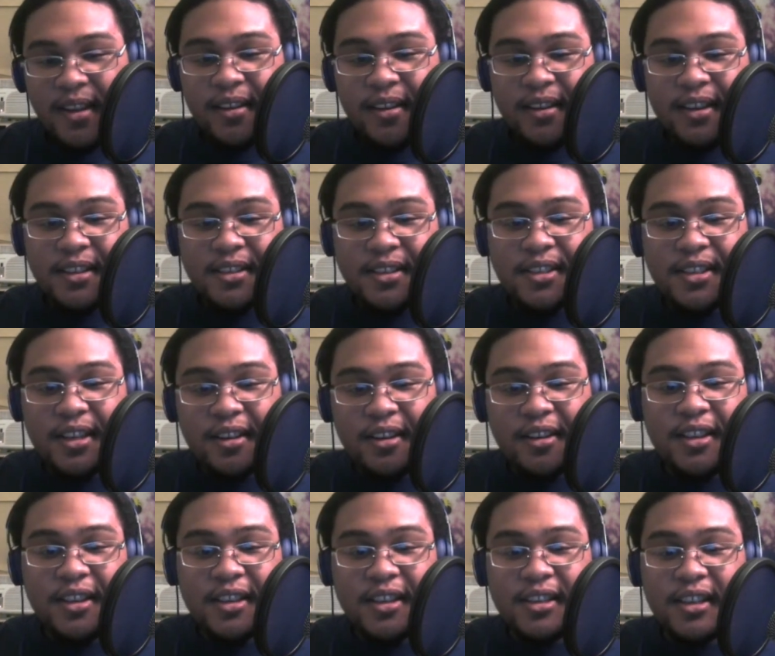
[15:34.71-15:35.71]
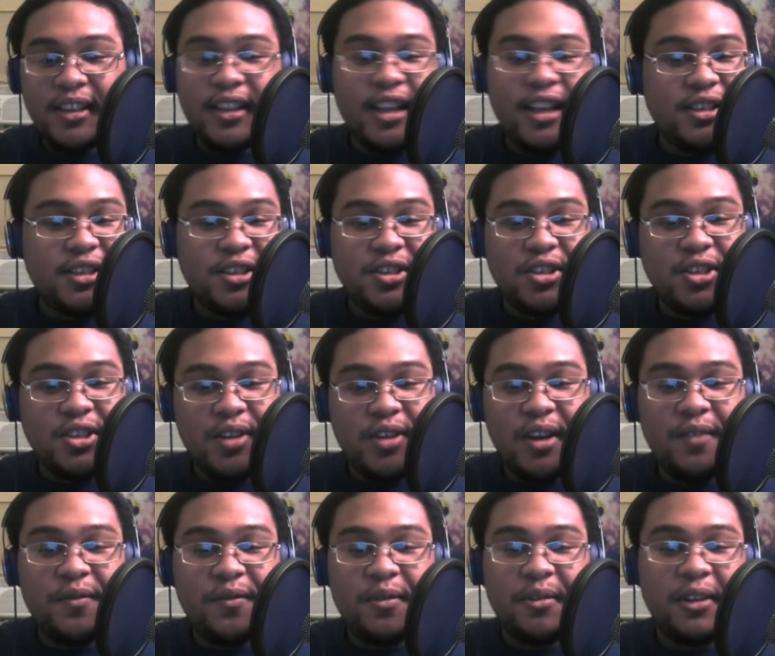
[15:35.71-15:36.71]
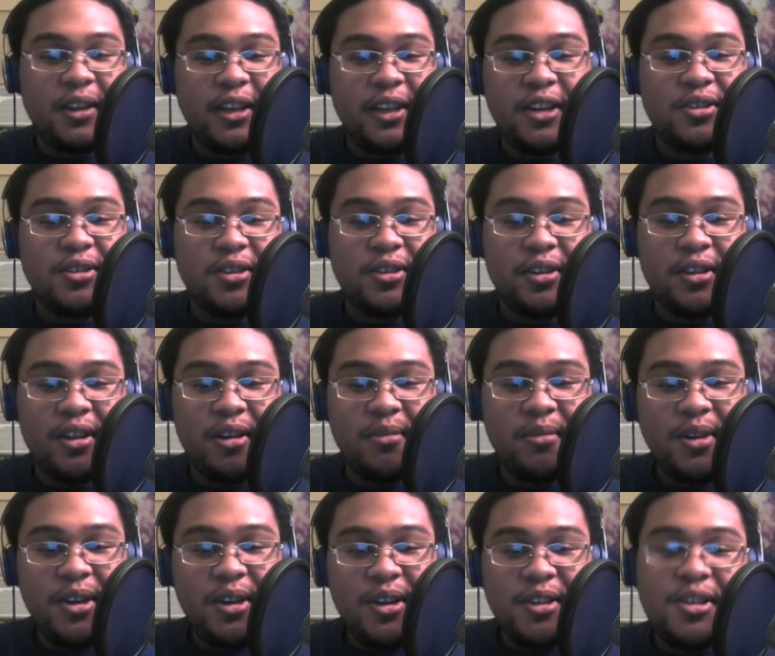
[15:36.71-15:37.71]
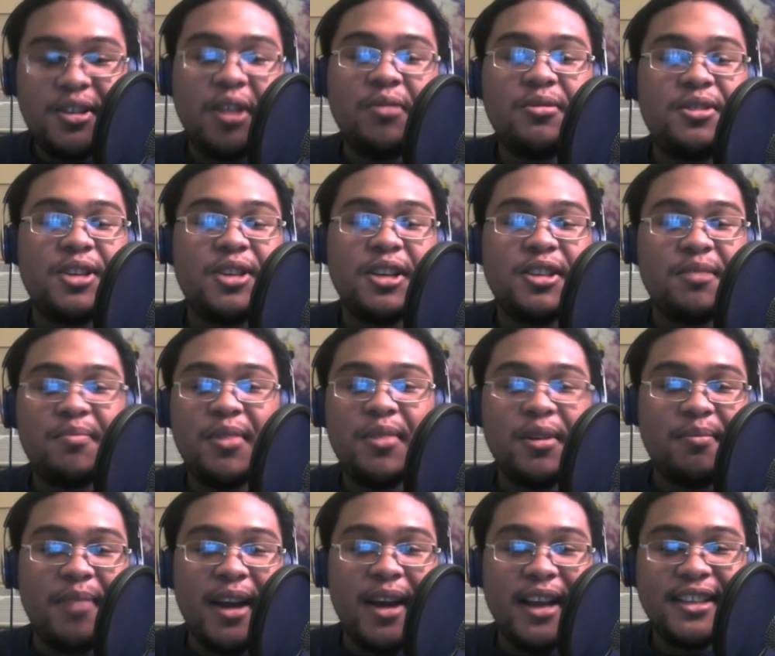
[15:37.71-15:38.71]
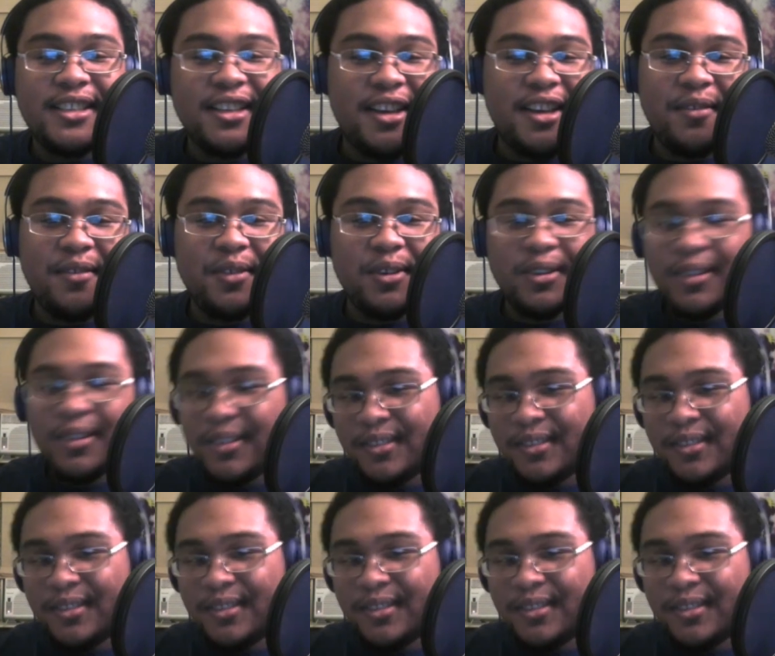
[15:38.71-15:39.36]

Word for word: Consider this a lesson straight from the Literature Club. Don't judge a book by its cover.